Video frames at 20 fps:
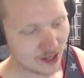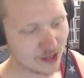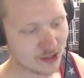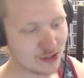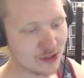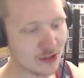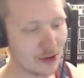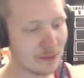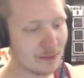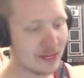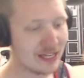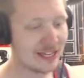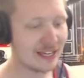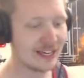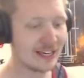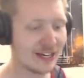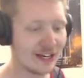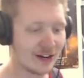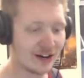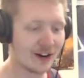So me
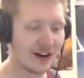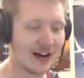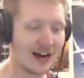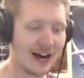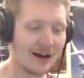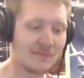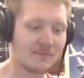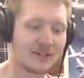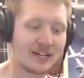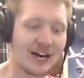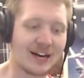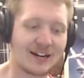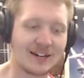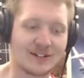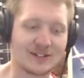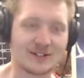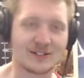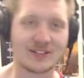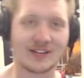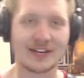here, I'm kind of
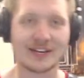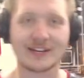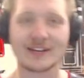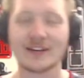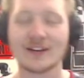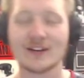just like